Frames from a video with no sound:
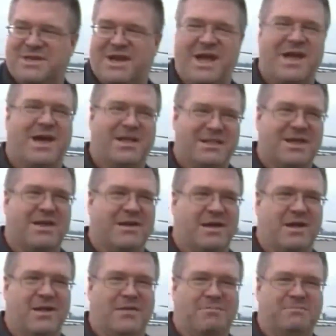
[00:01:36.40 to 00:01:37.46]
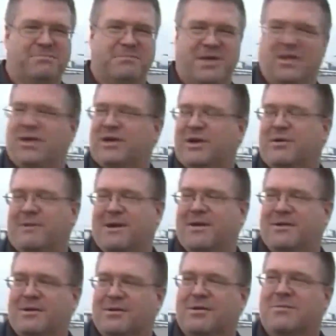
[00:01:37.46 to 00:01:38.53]
today I think I'll be looking
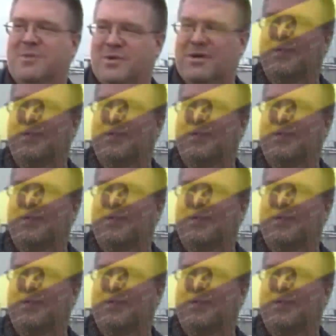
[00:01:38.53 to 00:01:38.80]
around a little